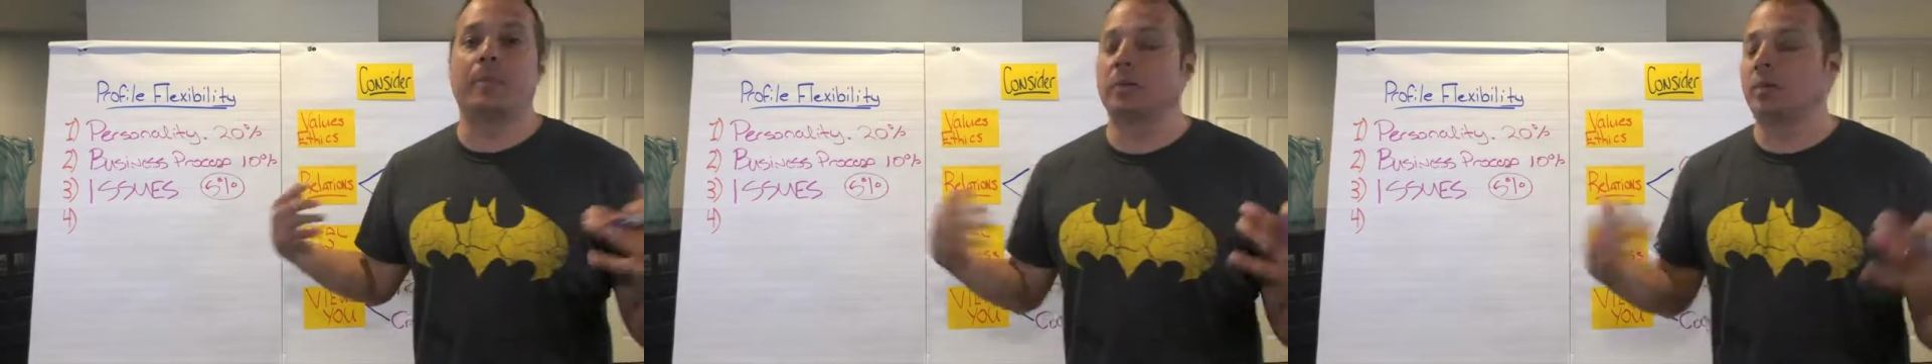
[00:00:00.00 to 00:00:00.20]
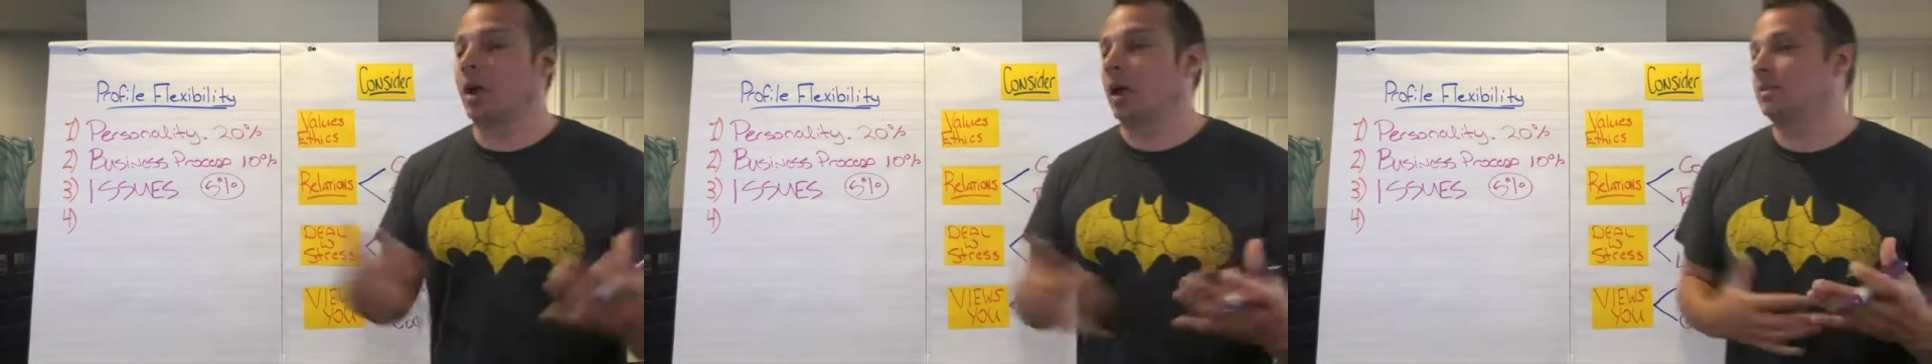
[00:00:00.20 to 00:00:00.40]

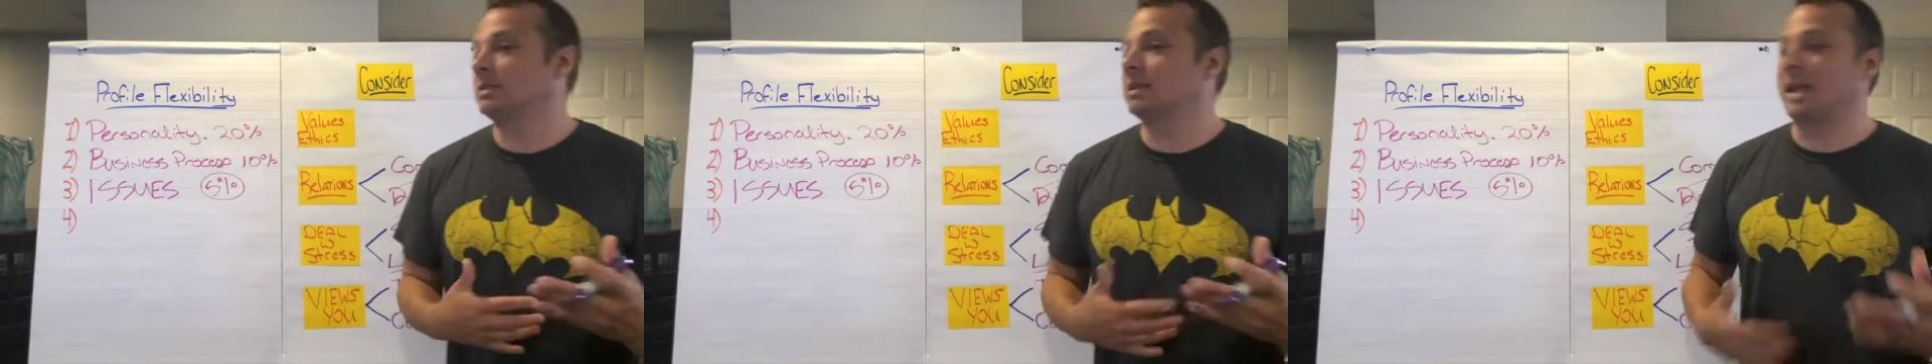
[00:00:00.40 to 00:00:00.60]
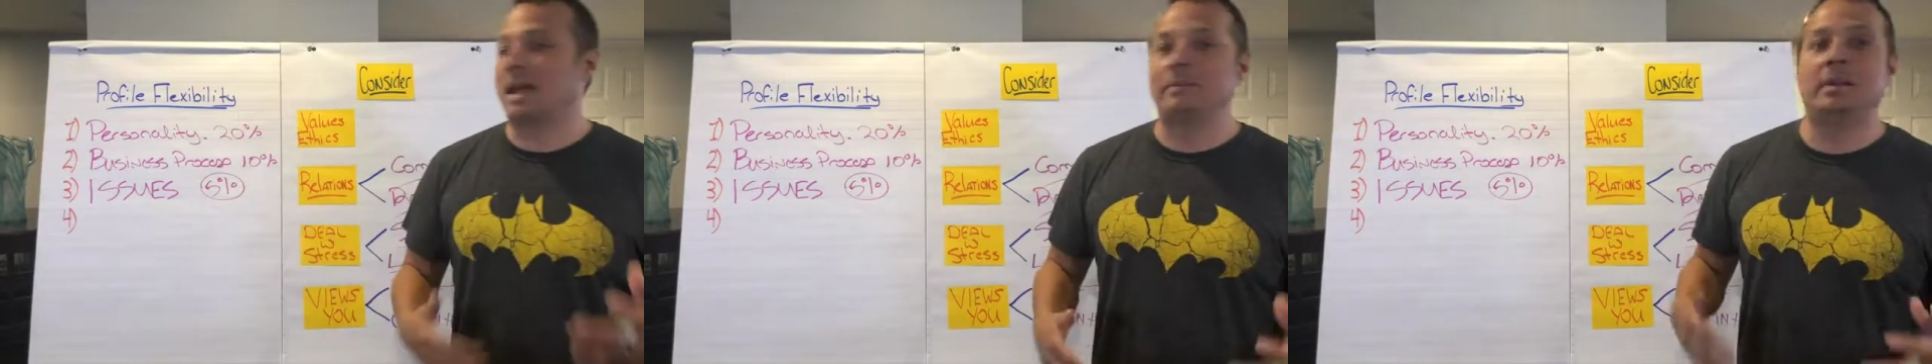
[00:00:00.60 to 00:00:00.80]
time,
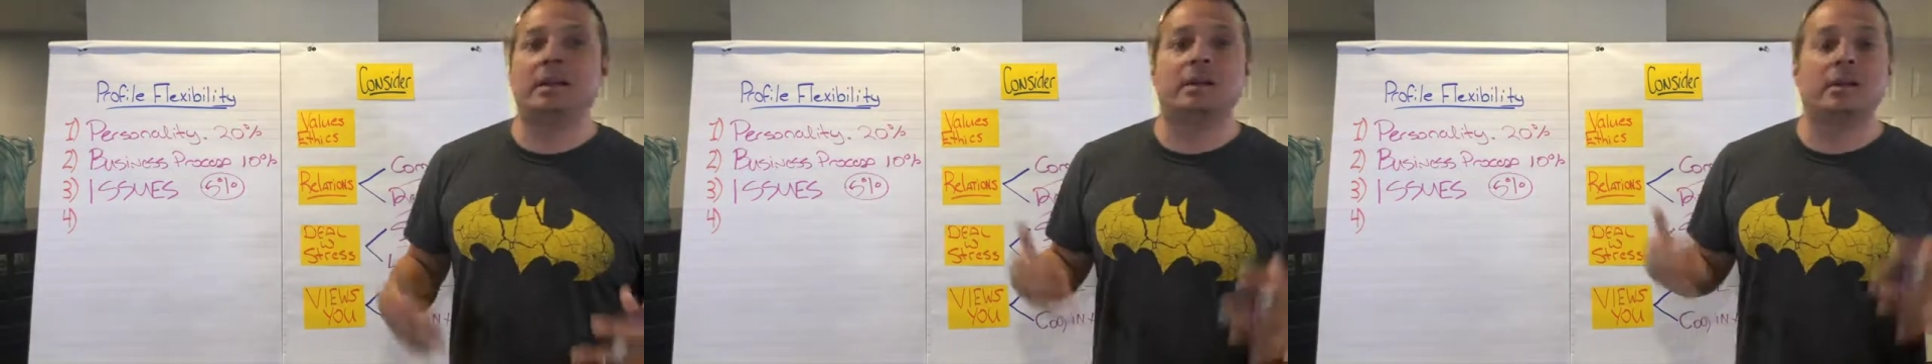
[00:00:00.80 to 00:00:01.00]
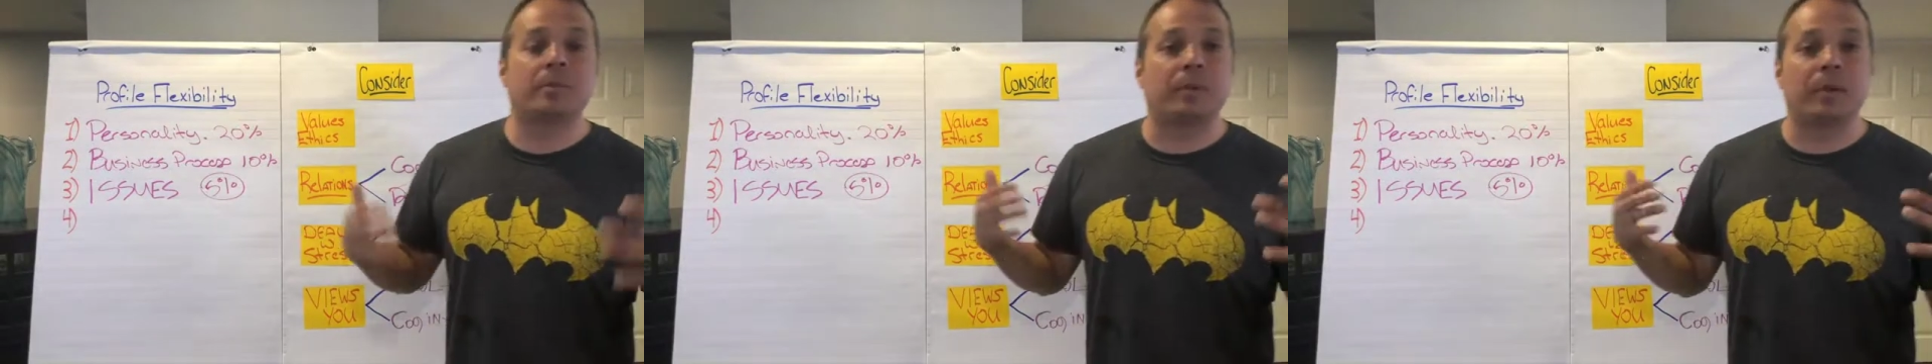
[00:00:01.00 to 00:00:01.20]
slammed
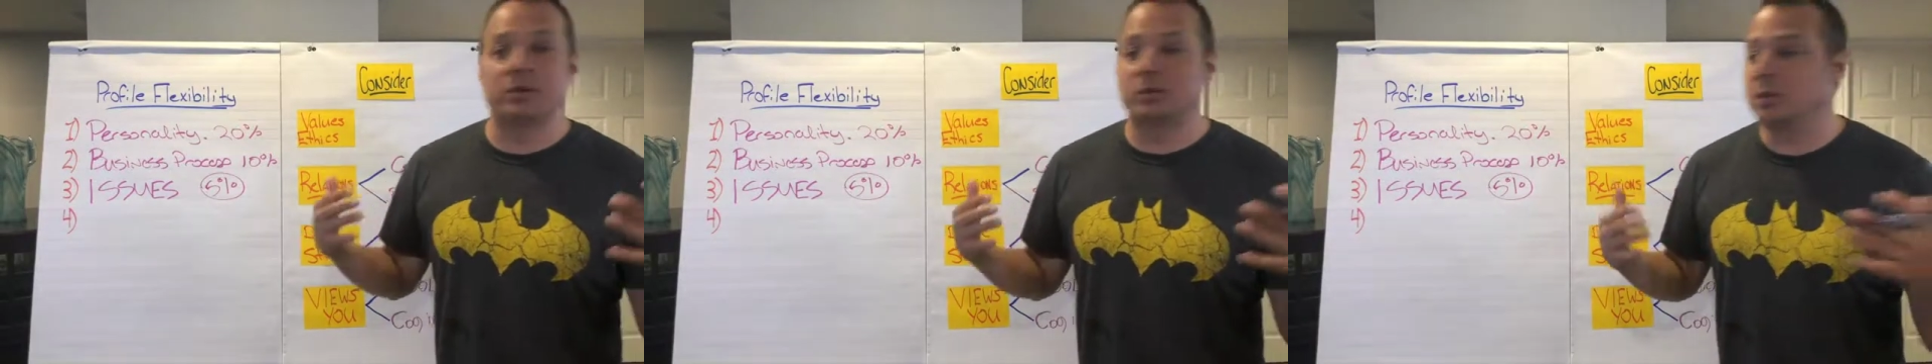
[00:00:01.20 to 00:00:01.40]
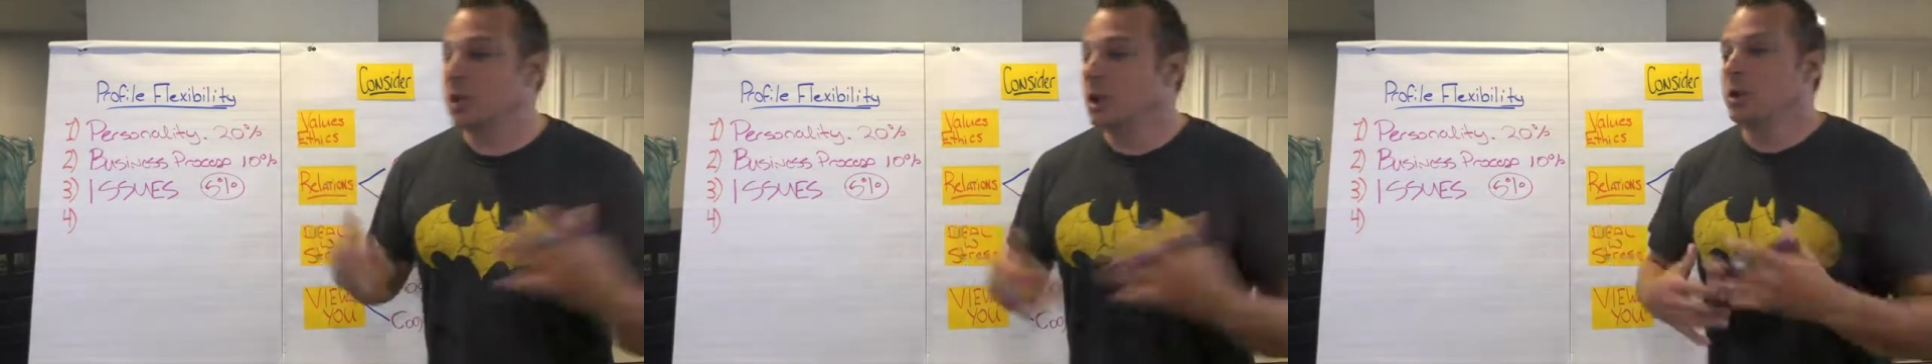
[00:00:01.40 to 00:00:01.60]
into the person,